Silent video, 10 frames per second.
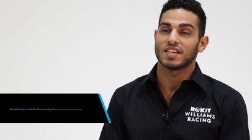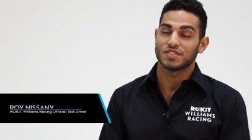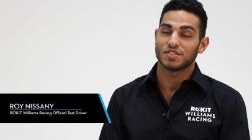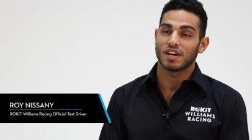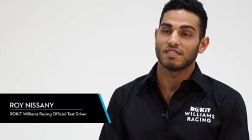
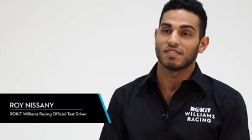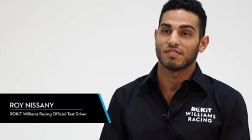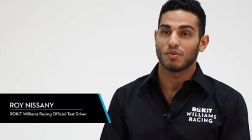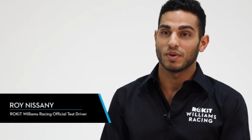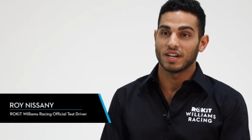test driver
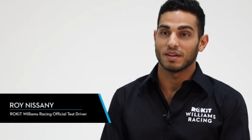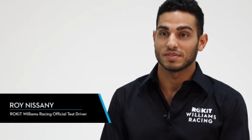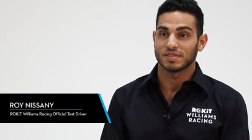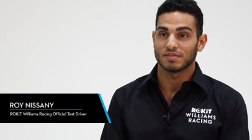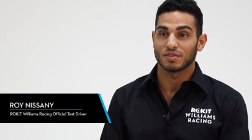for
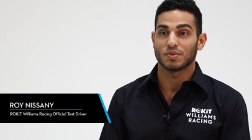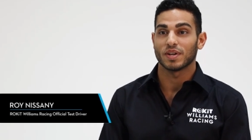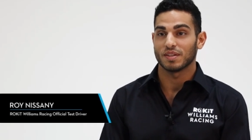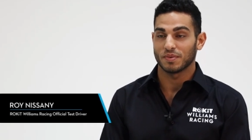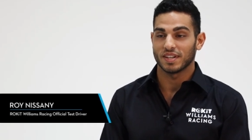Williams for
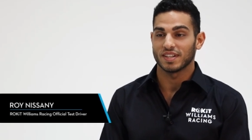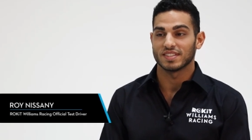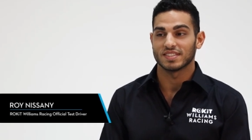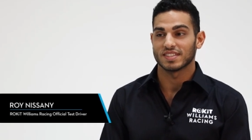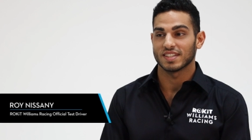2020
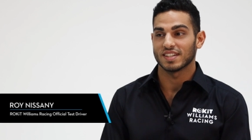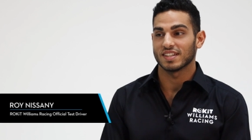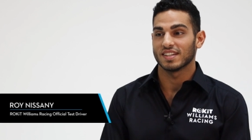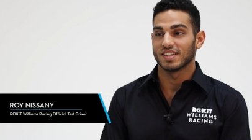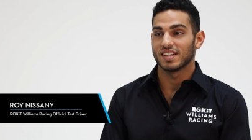is,
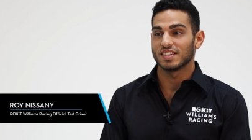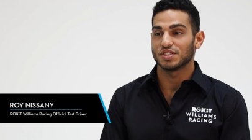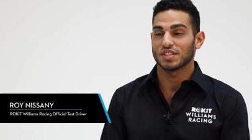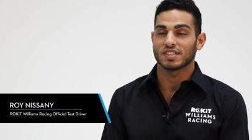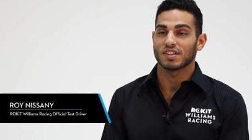uh, is
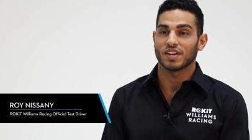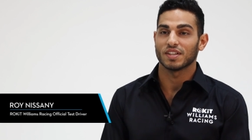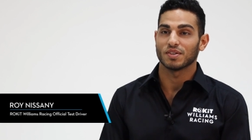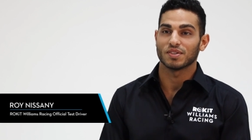just a great